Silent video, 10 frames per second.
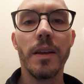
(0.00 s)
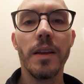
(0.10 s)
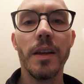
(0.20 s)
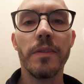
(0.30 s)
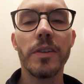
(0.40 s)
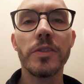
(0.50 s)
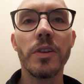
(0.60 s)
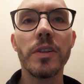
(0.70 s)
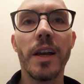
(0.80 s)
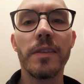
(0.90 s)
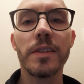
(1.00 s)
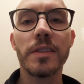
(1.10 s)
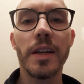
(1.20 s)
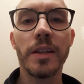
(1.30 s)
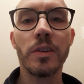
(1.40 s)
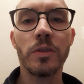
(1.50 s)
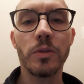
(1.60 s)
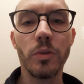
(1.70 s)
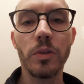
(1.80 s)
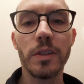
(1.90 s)
If you don't have to take on
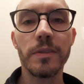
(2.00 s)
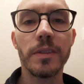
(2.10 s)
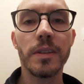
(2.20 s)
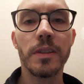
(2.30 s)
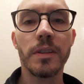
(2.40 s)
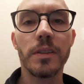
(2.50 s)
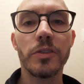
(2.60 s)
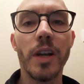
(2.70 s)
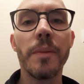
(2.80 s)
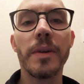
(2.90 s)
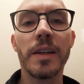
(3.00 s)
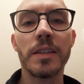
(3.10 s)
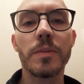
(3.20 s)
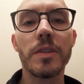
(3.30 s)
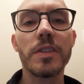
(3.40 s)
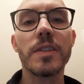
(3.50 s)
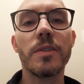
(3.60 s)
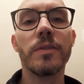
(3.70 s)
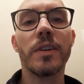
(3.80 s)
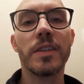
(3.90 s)
all of the trappings but still
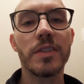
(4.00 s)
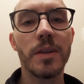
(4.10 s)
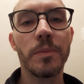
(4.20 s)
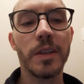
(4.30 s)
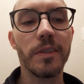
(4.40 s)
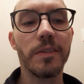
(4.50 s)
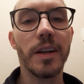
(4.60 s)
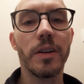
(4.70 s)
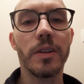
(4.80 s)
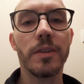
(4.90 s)
find something of value.